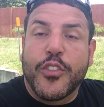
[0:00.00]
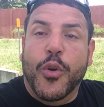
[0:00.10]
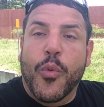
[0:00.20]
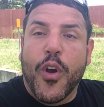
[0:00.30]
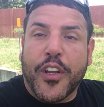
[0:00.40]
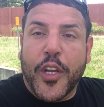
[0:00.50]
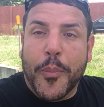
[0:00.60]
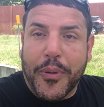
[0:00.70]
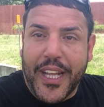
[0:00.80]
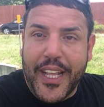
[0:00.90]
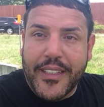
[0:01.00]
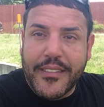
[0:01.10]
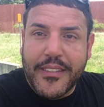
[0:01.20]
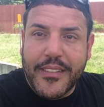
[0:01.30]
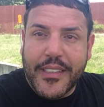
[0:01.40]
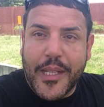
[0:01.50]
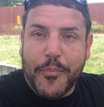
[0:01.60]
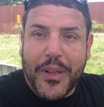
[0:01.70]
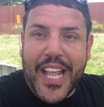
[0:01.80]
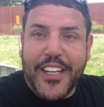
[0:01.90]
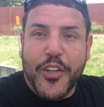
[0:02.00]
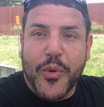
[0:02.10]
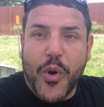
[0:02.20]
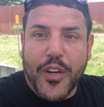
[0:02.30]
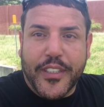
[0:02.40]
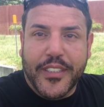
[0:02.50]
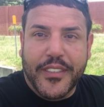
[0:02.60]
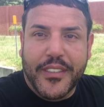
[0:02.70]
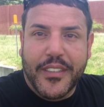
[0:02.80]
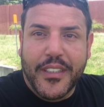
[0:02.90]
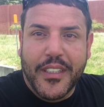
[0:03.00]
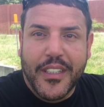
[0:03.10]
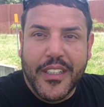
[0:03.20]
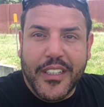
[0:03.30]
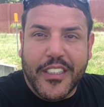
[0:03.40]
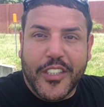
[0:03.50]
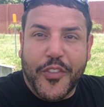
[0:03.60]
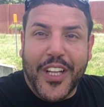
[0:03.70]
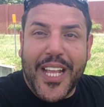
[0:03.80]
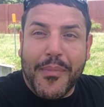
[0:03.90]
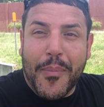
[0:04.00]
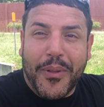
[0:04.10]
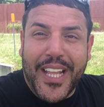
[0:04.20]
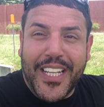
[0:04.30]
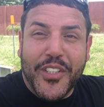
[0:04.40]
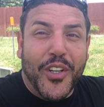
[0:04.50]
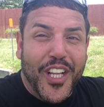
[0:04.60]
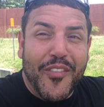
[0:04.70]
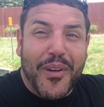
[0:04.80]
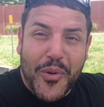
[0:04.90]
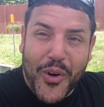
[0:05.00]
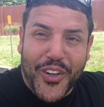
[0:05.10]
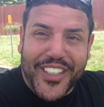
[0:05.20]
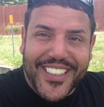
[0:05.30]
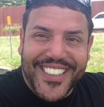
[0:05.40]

to work your plan and plan your work. Because if you like my plan, you'll love my work.